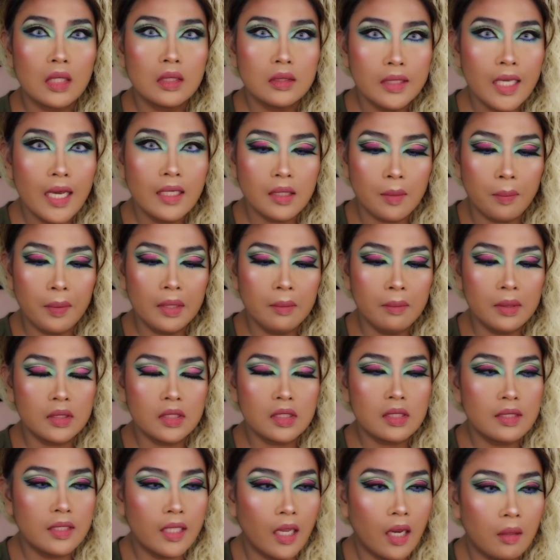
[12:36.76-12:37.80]
Yeah, the pigment
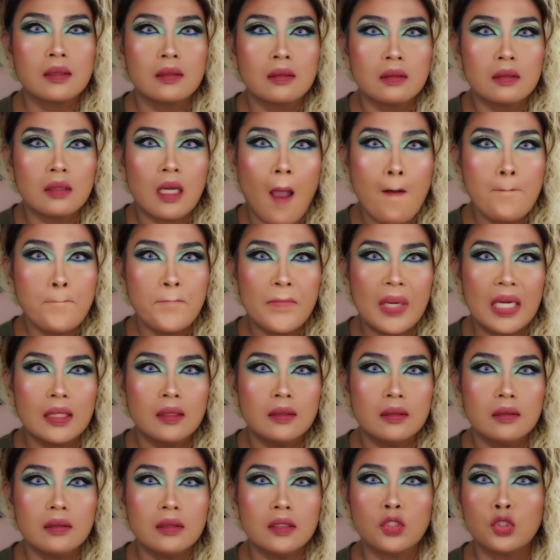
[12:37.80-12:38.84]
is there.
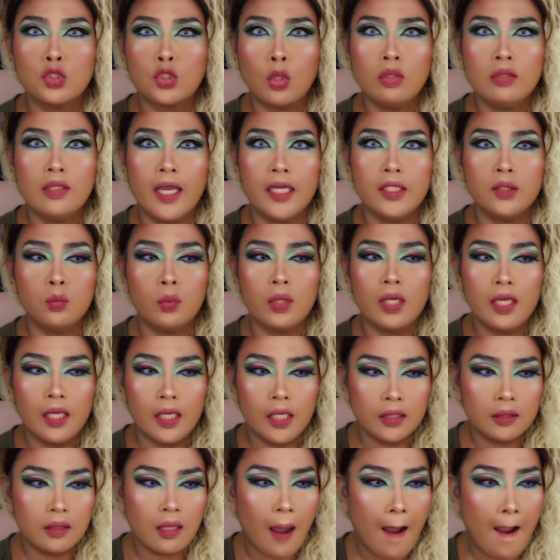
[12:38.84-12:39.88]
So
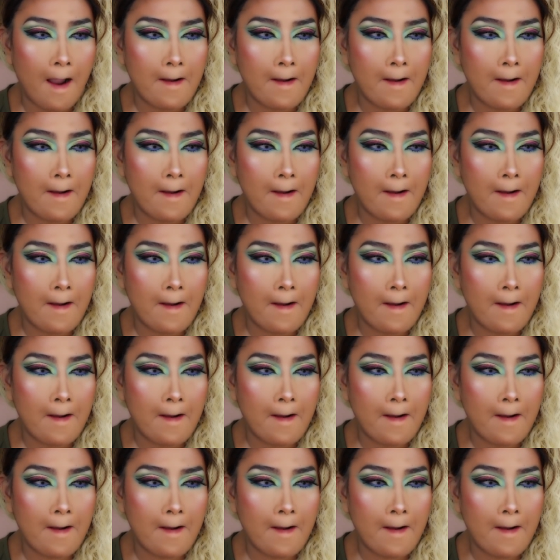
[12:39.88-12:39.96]
lightweight.